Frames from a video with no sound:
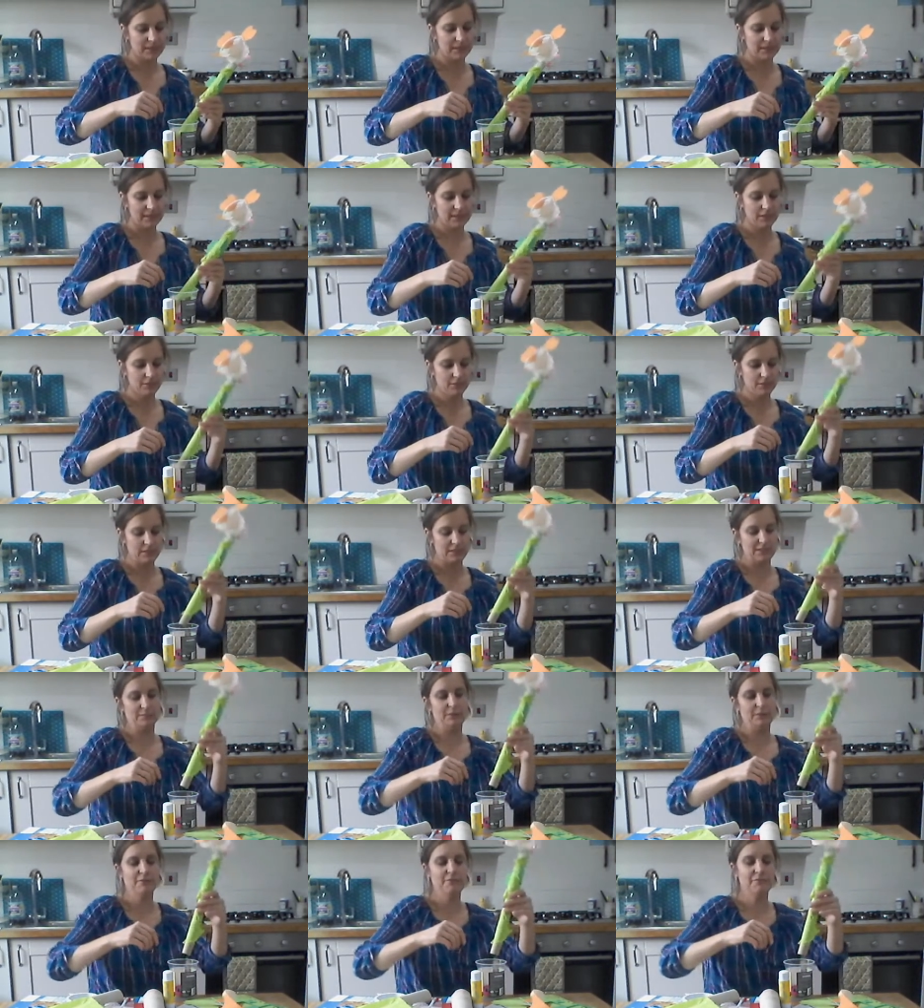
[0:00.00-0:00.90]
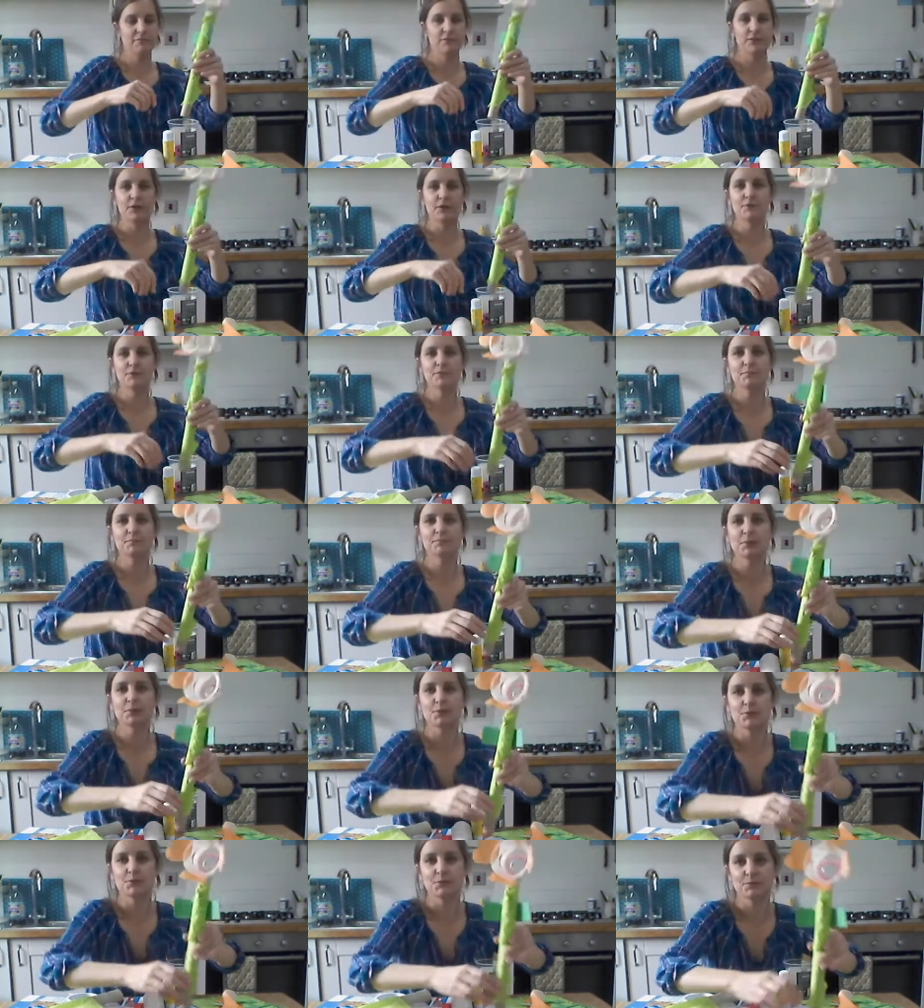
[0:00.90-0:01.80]
here is my first
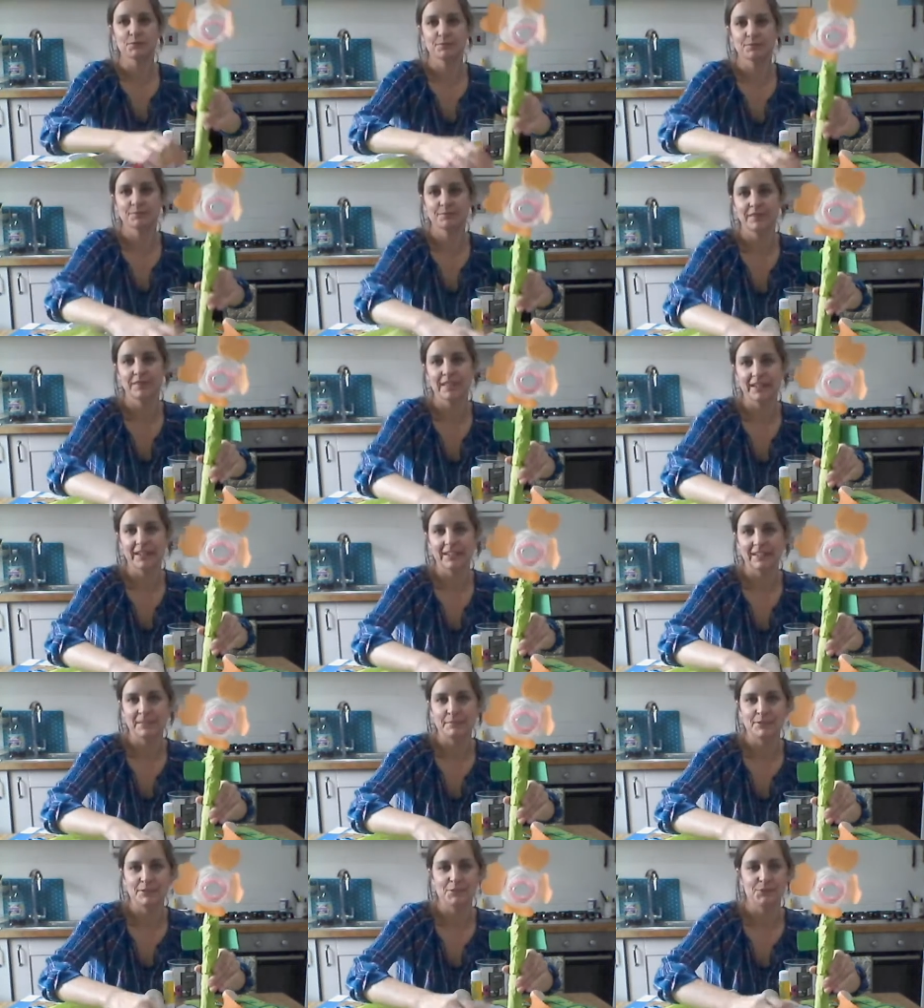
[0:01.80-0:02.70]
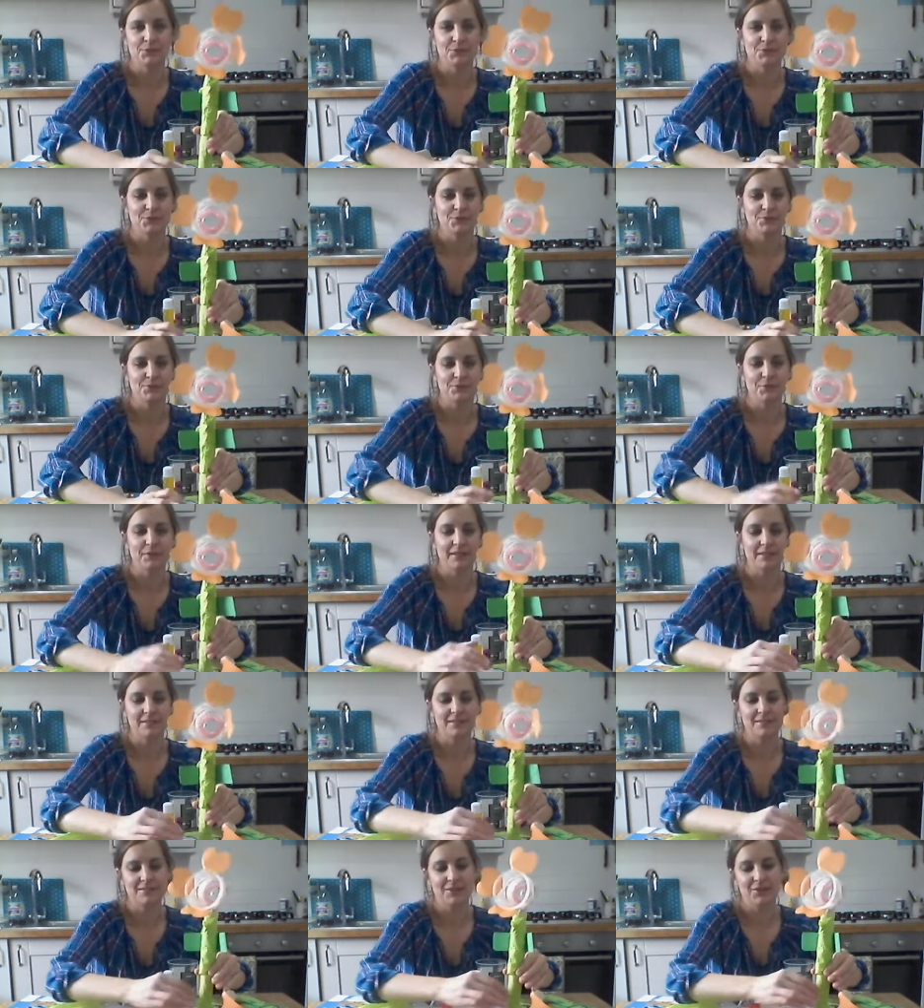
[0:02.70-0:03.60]
model. Now let me talk you through
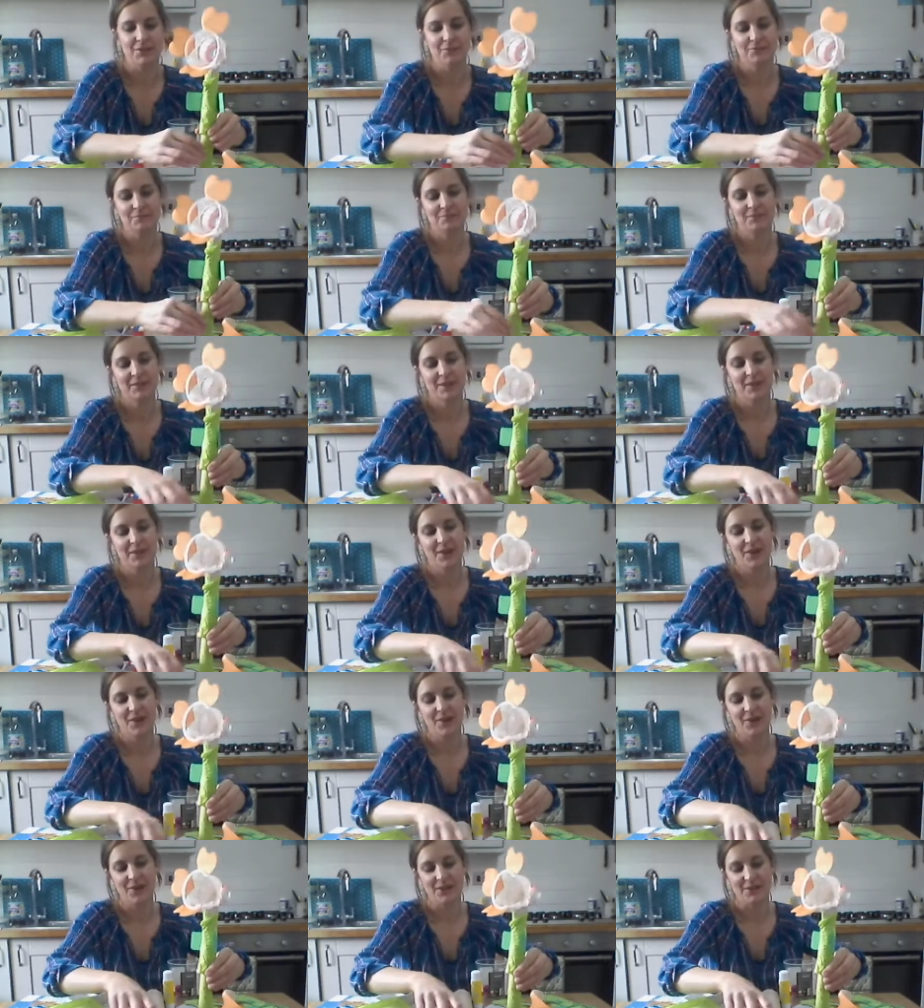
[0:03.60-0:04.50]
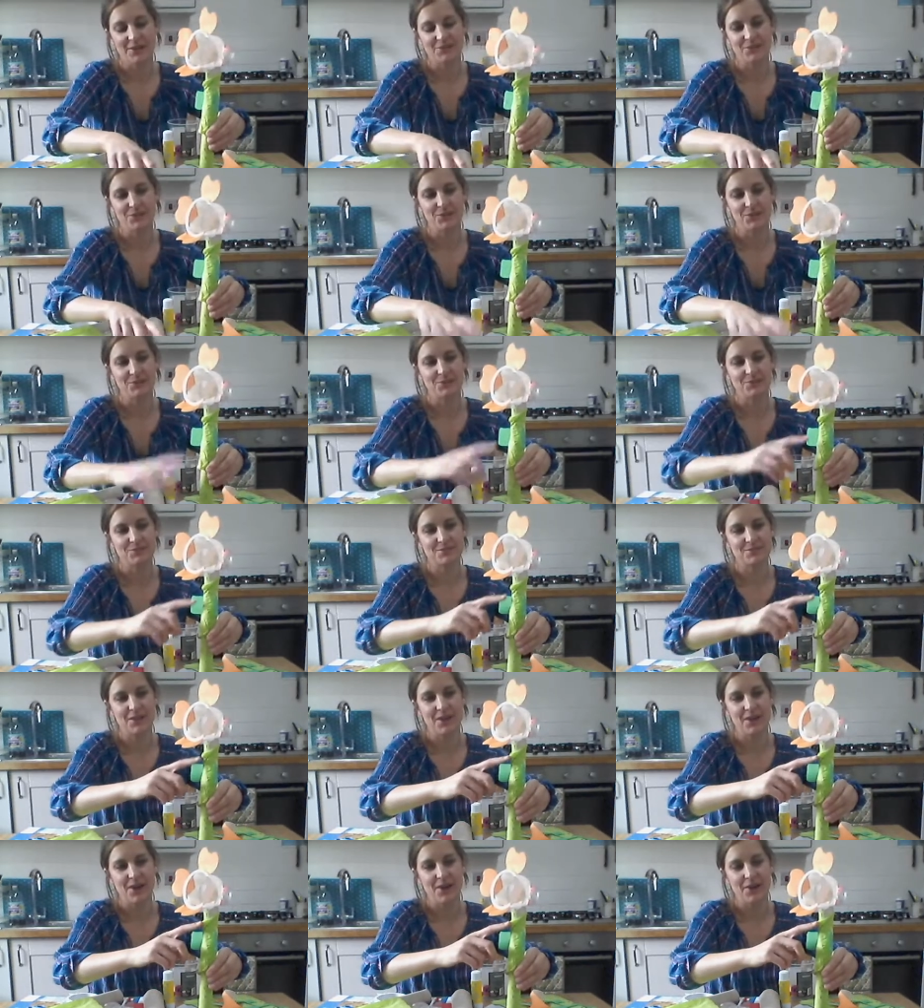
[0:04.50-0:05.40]
it. So I
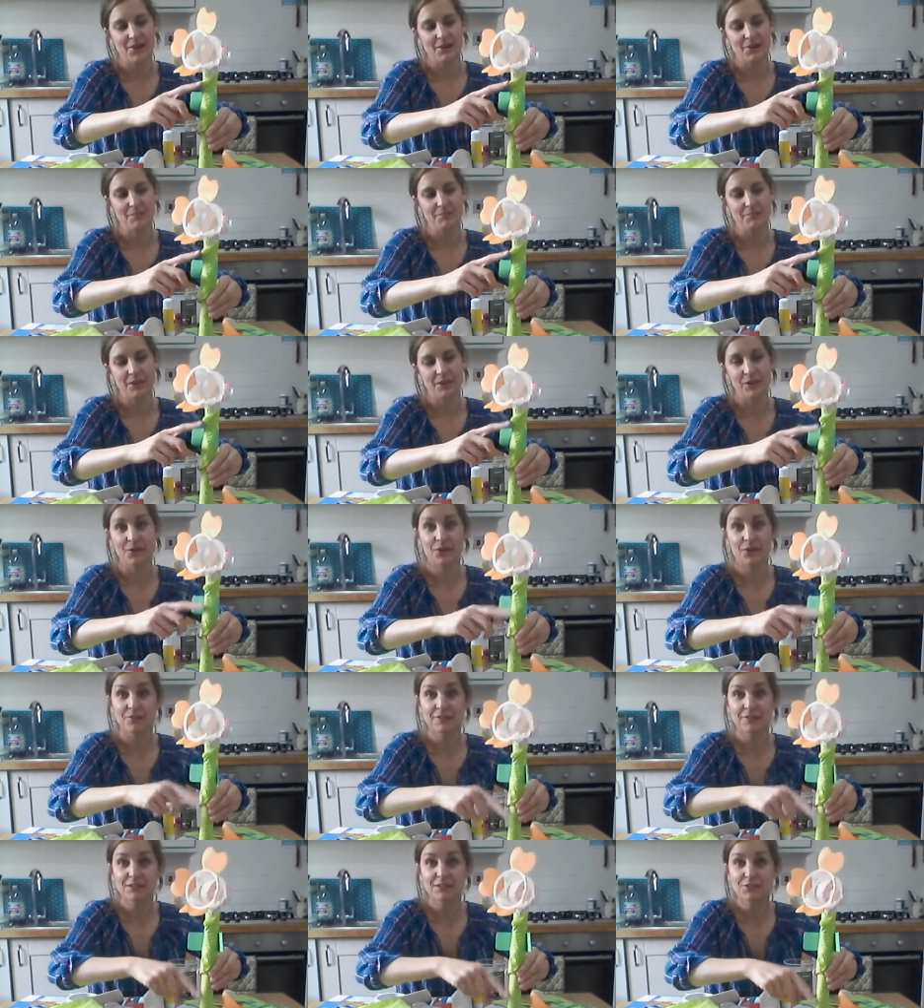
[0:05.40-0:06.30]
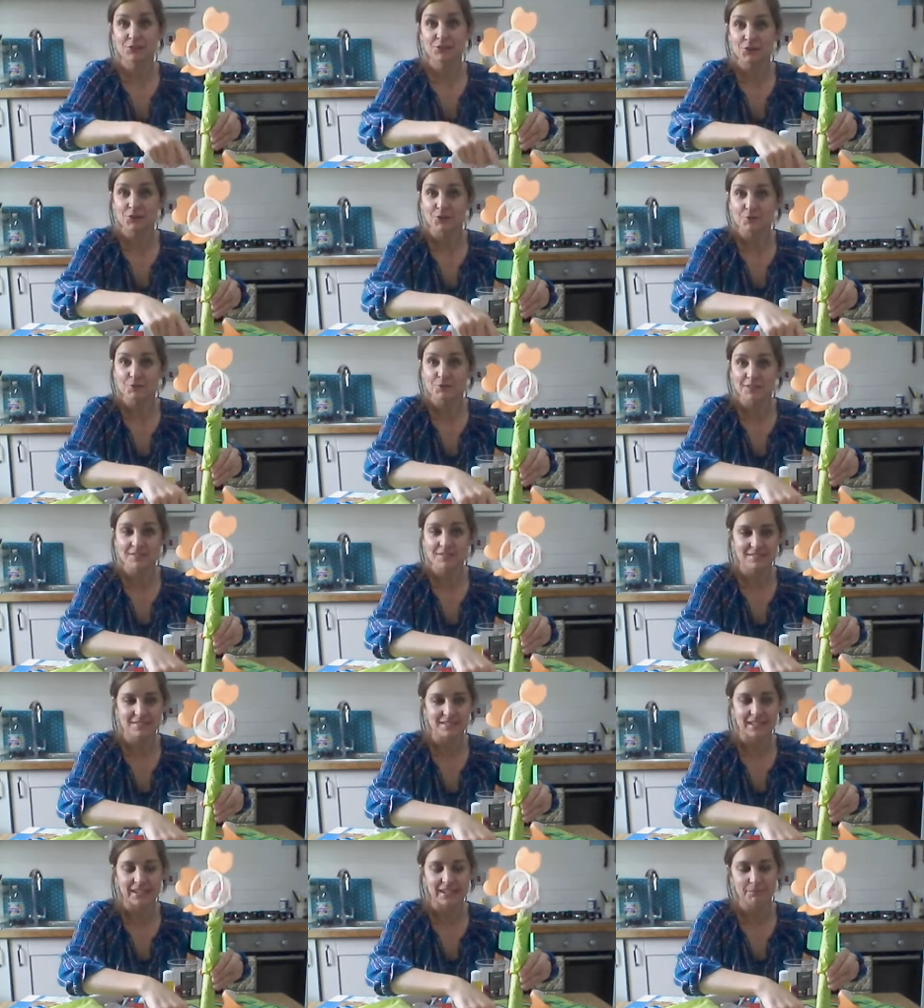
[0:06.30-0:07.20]
used um, a long thin tube for the
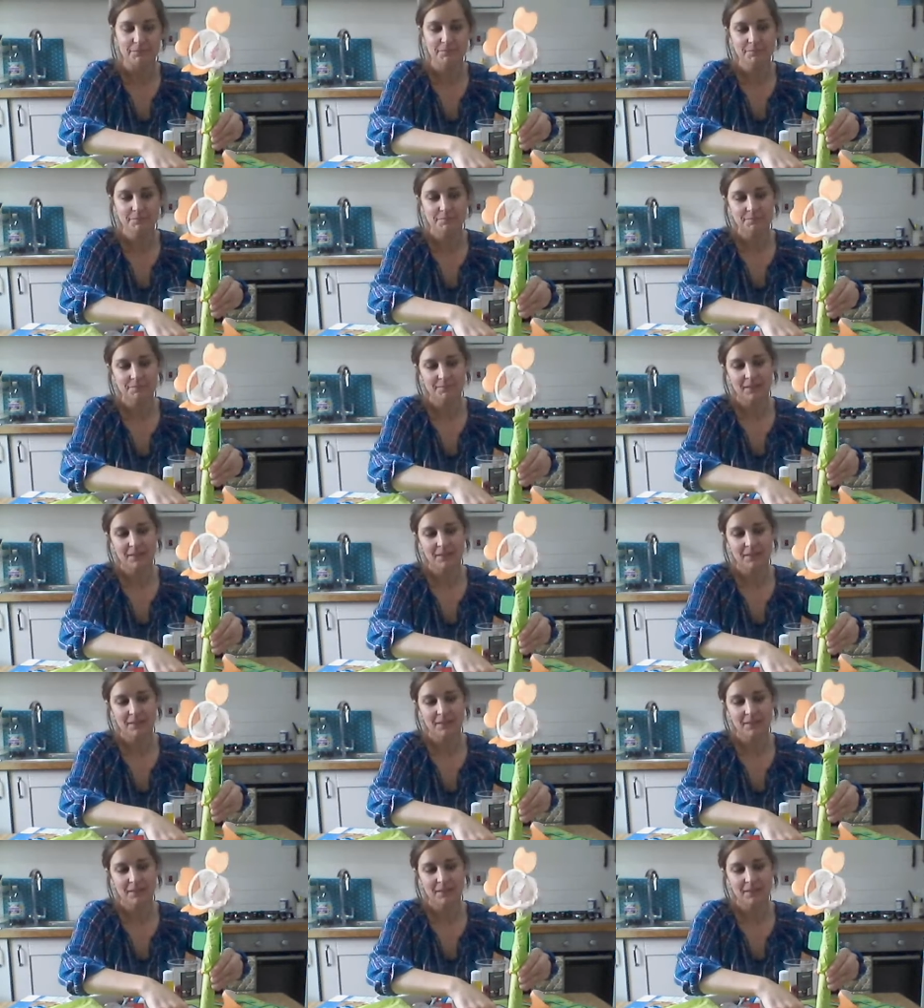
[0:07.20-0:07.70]
stem.